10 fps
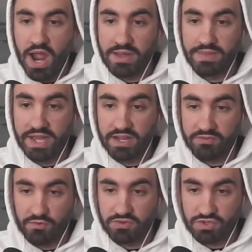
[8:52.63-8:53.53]
had like
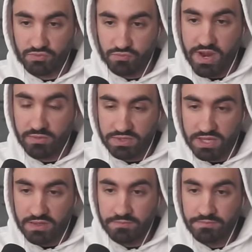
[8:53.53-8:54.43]
first ran with
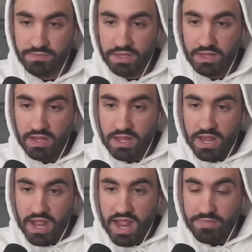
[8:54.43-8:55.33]
them,
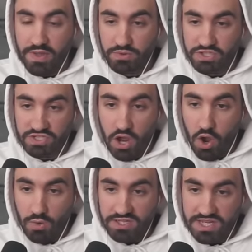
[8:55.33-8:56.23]
and they were just
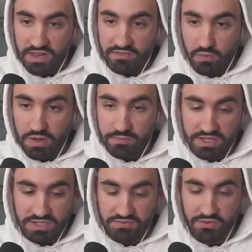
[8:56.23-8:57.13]
always LF1
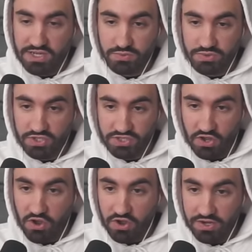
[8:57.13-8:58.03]
because Frex was just
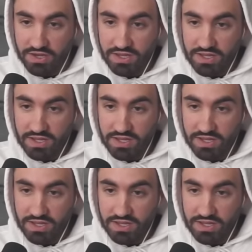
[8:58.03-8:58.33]
gone.